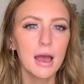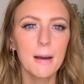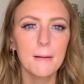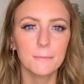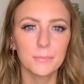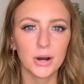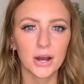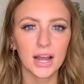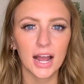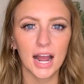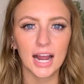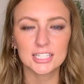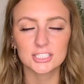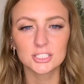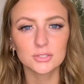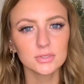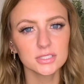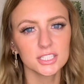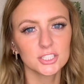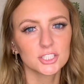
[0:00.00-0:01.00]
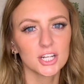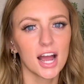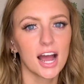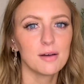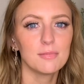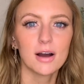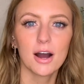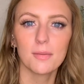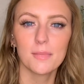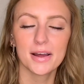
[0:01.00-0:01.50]
But I just want to chat
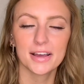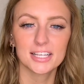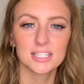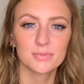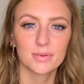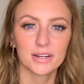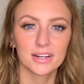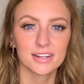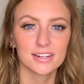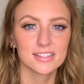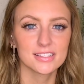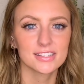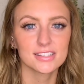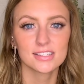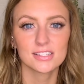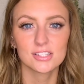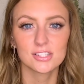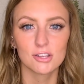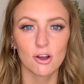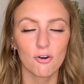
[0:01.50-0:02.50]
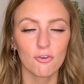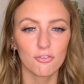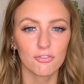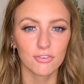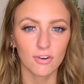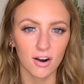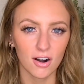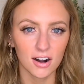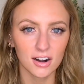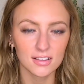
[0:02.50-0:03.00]
about my experience so
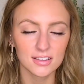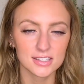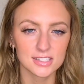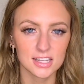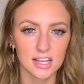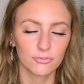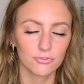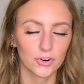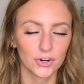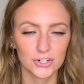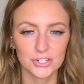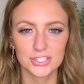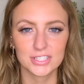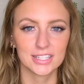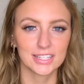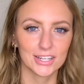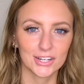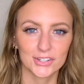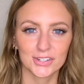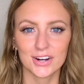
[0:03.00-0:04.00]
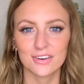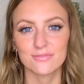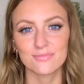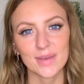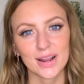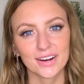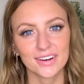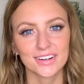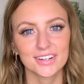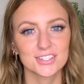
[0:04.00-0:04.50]
far, this first year of
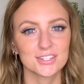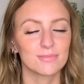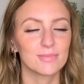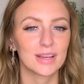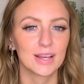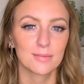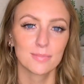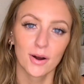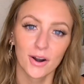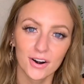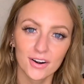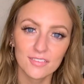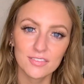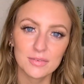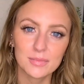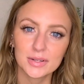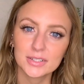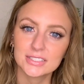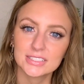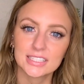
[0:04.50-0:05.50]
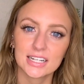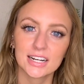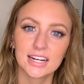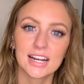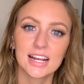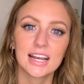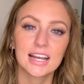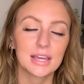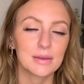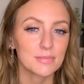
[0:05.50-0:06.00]
marriage and being a part of the
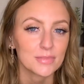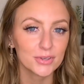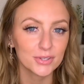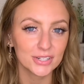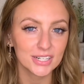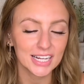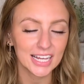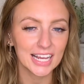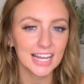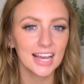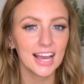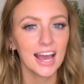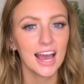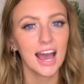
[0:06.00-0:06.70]
military community.